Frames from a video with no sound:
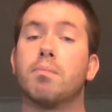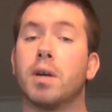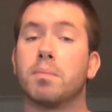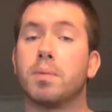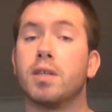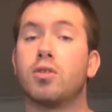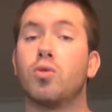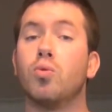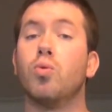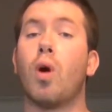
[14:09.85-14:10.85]
might be
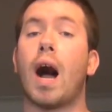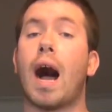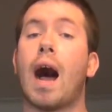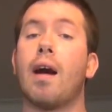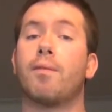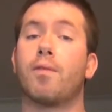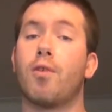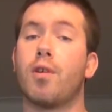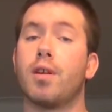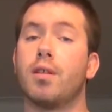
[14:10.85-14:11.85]
too hot
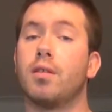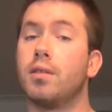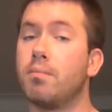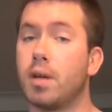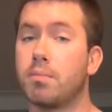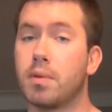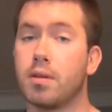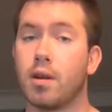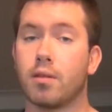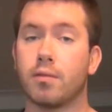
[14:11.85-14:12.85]
for it, and might be
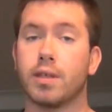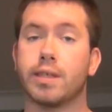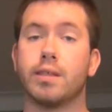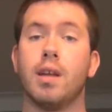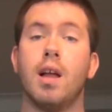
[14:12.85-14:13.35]
another reason.